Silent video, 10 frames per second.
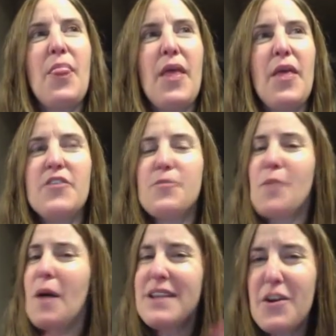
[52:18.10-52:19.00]
it's
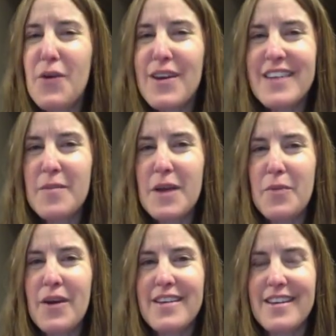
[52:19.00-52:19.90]
probably not a great time to get
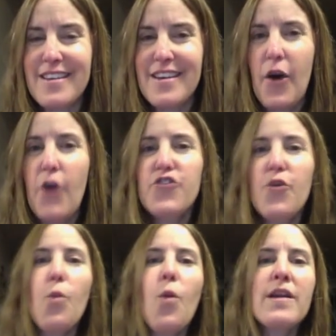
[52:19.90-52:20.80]
pregnant. So
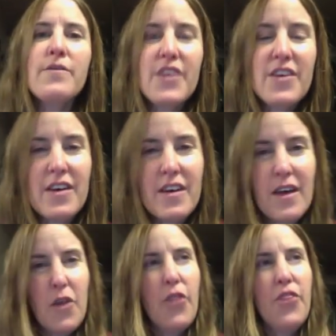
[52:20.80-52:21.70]
one of the
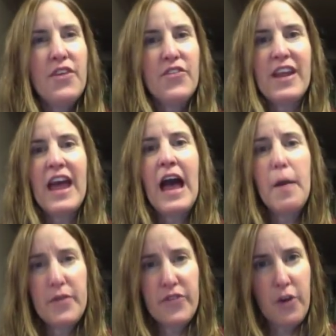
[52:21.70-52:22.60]
things that
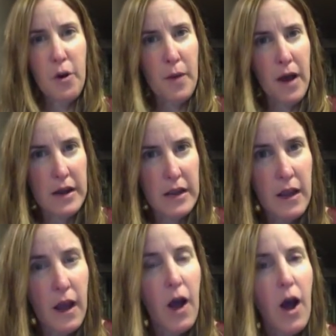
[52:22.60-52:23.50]
happens in our
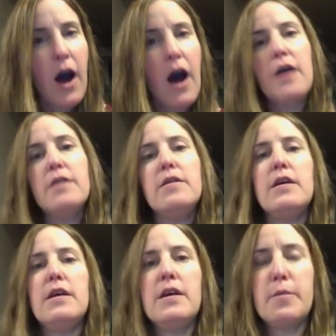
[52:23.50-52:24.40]
body,
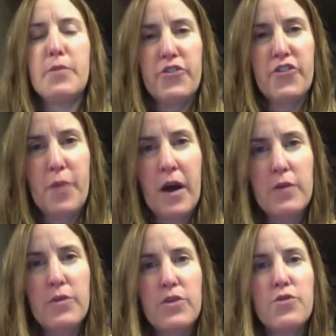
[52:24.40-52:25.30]
in a person's body
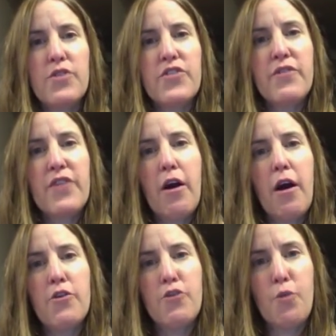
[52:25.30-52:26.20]
with a uterus, if they are
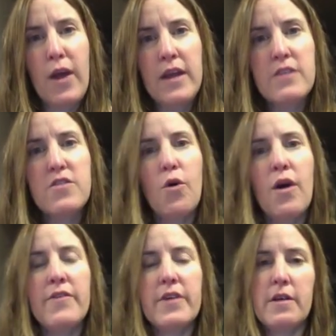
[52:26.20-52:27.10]
underweight or
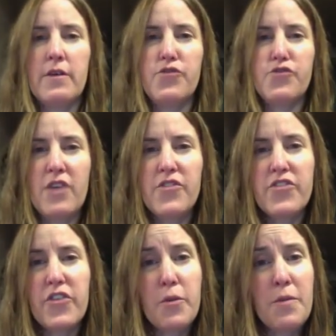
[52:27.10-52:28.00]
having a lot of stress, is
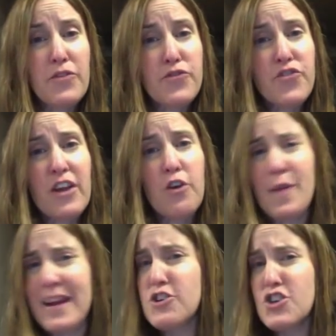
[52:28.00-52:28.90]
that their menstrual cycle
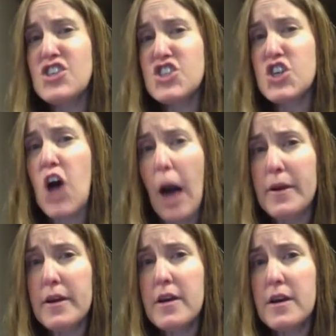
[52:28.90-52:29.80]
might actually stop,
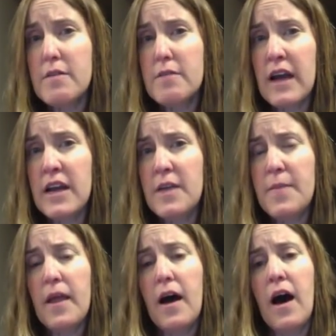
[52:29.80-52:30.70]
right?
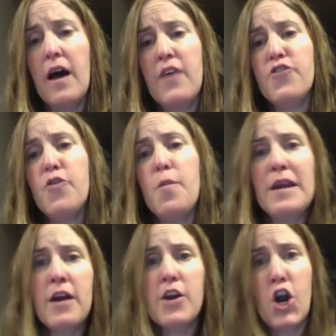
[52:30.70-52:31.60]
And so it may
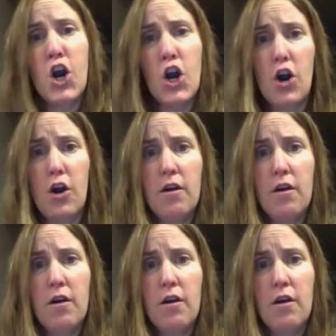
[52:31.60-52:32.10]
not occur